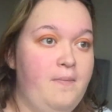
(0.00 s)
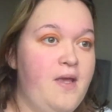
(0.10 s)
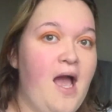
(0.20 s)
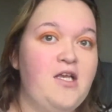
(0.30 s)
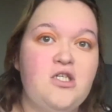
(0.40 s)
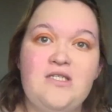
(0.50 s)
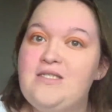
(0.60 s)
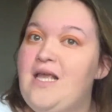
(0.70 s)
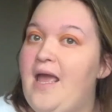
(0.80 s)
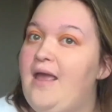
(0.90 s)
But yeah, as you can
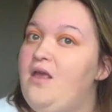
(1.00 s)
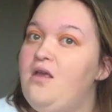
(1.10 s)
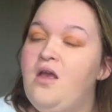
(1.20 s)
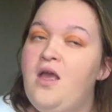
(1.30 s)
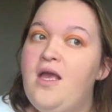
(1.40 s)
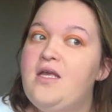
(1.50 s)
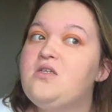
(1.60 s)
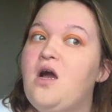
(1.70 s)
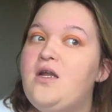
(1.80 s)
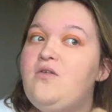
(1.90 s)
see, it's
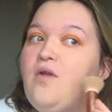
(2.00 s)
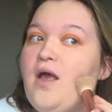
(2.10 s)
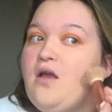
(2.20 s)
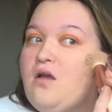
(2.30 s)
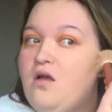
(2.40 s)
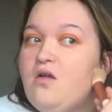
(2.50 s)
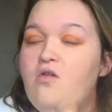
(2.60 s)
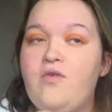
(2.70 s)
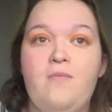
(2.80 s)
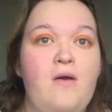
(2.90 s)
kind of like got
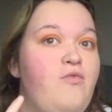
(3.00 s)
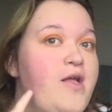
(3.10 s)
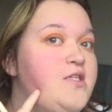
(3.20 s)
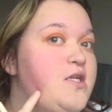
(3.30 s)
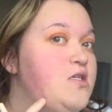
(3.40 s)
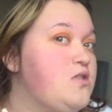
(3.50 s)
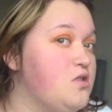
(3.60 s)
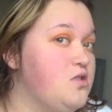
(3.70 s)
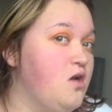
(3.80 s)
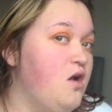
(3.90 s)
rid of my redness
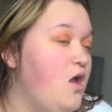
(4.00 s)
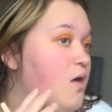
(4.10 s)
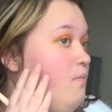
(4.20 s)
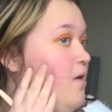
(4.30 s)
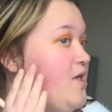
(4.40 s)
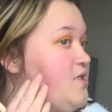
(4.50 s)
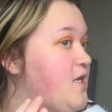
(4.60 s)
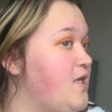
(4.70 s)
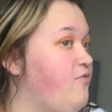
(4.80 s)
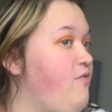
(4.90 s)
because my
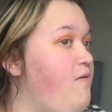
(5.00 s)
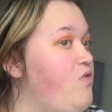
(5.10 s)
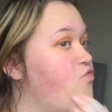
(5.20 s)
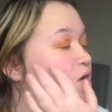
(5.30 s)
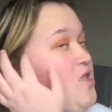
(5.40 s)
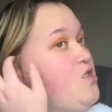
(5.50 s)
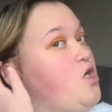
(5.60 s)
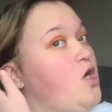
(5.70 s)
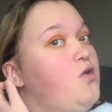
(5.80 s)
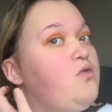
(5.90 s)
skin is very red
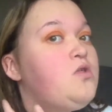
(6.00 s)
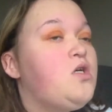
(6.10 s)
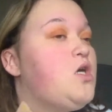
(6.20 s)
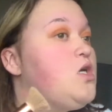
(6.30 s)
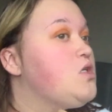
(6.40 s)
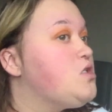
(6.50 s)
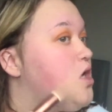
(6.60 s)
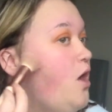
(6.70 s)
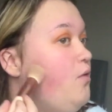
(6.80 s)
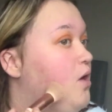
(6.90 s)
toned.
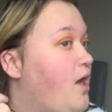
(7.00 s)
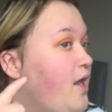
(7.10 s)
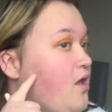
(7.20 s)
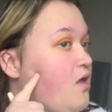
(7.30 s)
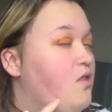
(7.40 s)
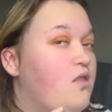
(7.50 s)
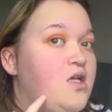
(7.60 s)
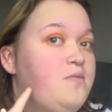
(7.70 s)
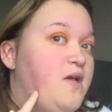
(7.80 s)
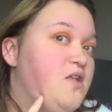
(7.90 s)
So like
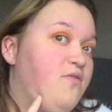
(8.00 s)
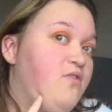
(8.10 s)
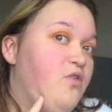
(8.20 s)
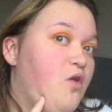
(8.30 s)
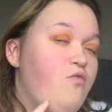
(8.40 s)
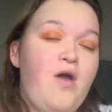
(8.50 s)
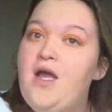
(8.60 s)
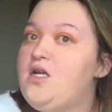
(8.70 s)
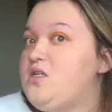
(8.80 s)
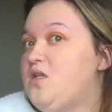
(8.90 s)
this bit is so
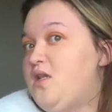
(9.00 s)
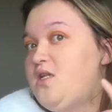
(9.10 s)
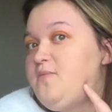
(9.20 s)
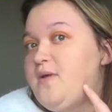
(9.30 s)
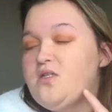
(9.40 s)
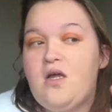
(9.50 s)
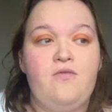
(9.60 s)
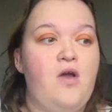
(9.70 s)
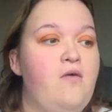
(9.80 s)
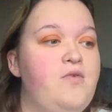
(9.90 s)
red and this bit's kind of
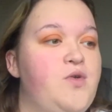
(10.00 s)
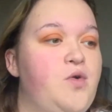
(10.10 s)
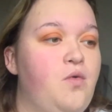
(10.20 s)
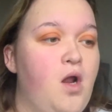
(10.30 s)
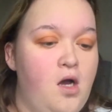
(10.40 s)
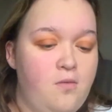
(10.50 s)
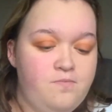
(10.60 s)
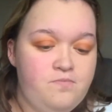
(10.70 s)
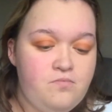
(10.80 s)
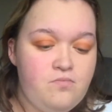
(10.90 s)
covered it all up,
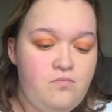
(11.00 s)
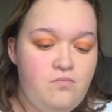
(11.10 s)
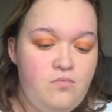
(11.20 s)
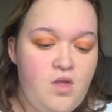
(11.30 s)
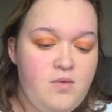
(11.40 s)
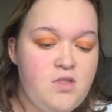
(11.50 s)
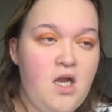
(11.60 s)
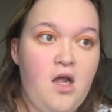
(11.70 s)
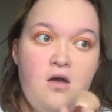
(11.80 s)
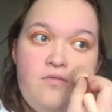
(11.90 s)
which I
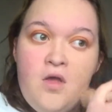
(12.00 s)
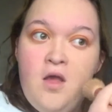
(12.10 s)
love.